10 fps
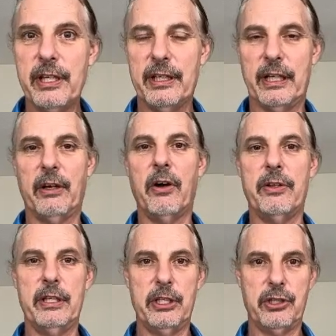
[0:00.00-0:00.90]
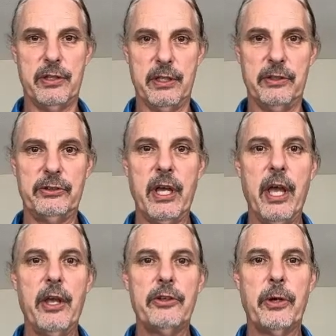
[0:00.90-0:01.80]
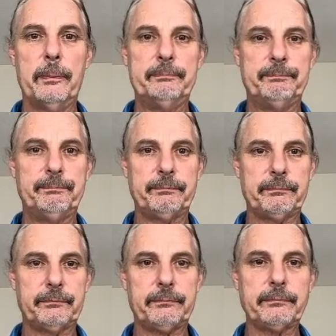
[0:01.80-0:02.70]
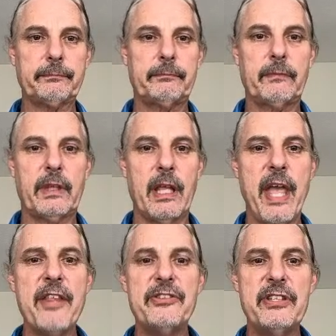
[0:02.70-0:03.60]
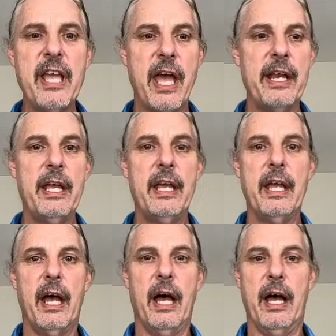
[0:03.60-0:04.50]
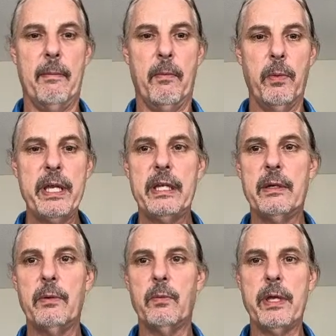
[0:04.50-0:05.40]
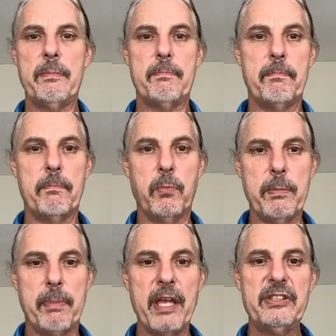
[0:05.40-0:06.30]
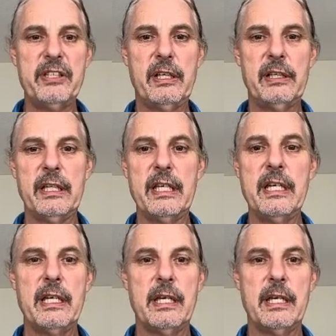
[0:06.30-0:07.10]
link on each of these. So that said, we basically,